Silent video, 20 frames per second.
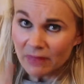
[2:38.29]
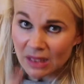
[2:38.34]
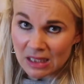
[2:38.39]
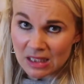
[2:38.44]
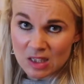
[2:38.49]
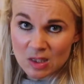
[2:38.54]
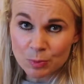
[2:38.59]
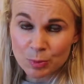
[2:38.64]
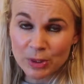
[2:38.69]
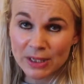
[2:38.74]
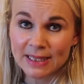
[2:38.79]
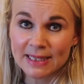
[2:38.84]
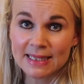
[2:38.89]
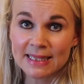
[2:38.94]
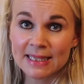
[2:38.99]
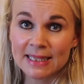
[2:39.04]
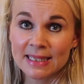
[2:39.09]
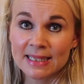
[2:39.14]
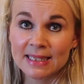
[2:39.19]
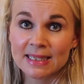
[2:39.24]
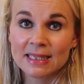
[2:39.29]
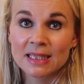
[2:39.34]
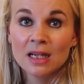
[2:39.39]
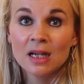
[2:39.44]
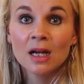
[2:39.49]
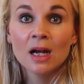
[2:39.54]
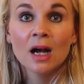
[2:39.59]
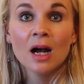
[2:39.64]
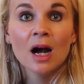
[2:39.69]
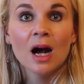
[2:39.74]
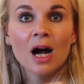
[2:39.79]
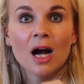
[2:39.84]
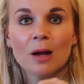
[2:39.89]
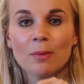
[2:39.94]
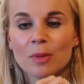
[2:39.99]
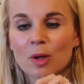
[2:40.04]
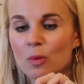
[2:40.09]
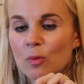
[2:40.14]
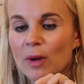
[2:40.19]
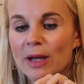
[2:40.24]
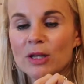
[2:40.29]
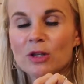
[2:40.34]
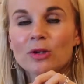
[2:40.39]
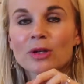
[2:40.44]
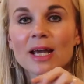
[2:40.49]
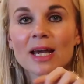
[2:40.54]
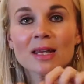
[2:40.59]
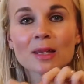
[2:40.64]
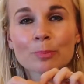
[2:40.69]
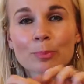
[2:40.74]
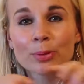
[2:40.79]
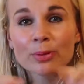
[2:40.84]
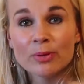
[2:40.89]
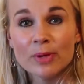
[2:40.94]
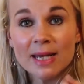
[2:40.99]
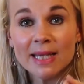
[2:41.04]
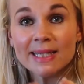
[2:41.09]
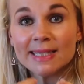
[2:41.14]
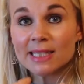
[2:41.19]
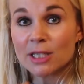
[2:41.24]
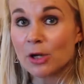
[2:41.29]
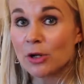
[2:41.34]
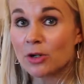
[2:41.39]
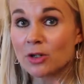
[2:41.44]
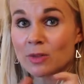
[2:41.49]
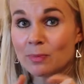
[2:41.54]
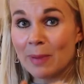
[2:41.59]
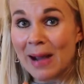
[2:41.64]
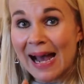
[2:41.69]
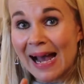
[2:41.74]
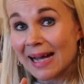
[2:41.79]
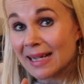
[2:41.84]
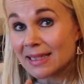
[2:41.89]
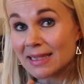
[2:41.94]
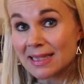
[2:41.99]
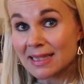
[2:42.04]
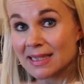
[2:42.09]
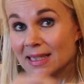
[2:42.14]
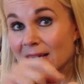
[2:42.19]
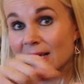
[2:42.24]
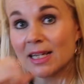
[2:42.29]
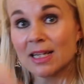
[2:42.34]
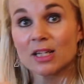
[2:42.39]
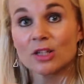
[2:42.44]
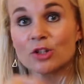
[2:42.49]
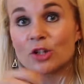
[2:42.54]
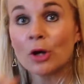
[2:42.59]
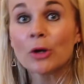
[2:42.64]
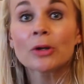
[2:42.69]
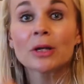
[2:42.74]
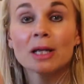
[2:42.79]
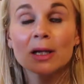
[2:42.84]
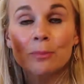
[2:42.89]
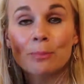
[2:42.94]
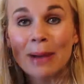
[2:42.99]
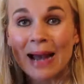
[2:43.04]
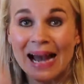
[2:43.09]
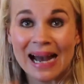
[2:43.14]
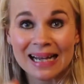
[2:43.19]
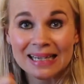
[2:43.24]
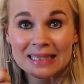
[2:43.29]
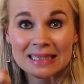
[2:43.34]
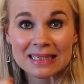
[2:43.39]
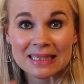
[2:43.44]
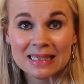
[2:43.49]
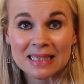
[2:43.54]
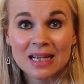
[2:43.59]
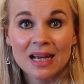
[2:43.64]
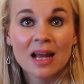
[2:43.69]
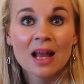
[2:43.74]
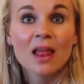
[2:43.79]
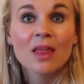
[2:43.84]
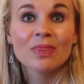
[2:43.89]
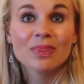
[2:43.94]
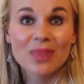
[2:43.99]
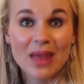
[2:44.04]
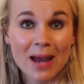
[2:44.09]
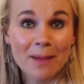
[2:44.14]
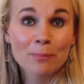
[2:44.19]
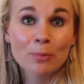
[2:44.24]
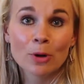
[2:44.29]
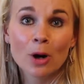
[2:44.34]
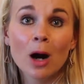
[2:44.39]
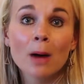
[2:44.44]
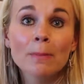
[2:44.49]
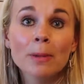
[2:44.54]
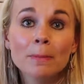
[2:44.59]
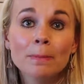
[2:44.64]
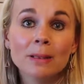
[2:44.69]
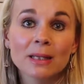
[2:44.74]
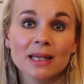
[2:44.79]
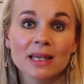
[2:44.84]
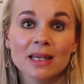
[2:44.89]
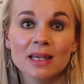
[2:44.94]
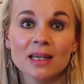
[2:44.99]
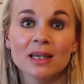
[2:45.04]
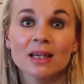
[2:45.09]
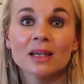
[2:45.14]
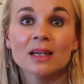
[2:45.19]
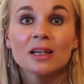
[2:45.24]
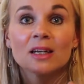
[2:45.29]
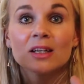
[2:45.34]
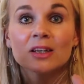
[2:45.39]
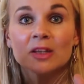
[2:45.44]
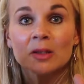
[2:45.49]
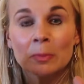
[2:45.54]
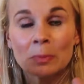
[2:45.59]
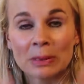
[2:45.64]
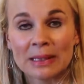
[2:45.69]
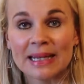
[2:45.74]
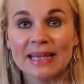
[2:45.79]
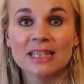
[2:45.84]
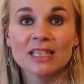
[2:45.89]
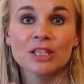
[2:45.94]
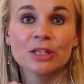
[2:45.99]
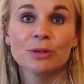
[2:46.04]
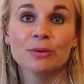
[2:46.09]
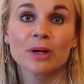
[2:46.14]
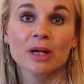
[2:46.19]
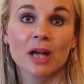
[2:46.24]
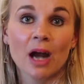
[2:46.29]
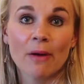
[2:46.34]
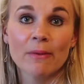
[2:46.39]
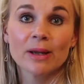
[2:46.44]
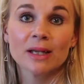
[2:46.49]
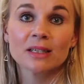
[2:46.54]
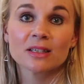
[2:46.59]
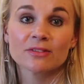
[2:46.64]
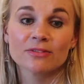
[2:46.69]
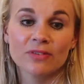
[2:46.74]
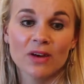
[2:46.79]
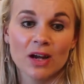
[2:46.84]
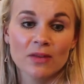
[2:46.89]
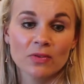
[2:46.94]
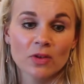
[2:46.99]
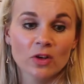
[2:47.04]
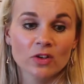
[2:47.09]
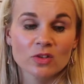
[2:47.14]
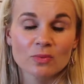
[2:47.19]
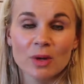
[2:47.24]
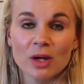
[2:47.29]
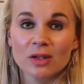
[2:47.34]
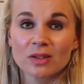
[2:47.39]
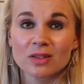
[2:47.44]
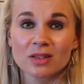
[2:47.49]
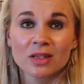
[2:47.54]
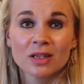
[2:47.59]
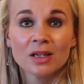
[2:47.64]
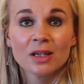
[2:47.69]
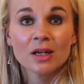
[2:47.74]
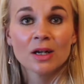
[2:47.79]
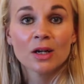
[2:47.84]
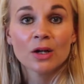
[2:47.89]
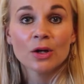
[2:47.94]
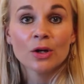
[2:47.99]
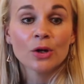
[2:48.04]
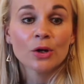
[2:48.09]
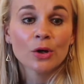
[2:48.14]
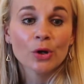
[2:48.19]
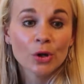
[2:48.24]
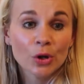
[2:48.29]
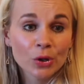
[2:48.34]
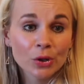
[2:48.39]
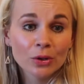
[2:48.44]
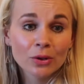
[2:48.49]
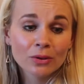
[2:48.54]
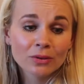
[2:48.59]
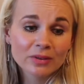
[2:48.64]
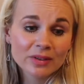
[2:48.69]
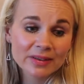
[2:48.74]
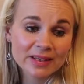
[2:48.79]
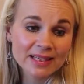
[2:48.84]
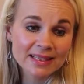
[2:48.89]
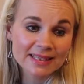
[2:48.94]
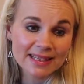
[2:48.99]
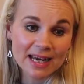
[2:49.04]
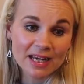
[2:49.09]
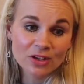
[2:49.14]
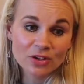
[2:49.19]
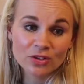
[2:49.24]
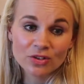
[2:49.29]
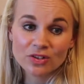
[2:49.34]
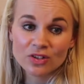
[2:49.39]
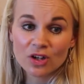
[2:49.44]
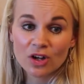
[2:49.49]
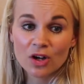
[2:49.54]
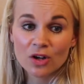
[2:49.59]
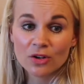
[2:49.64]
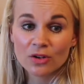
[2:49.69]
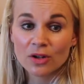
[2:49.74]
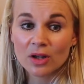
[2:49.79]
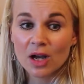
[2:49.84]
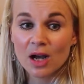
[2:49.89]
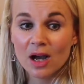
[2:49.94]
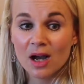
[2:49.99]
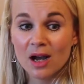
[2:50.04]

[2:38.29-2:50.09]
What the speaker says: spritzes, when you get the pre-soaked pads, like toning pads, they're probably the place you are going to find those most. Who do these get used on?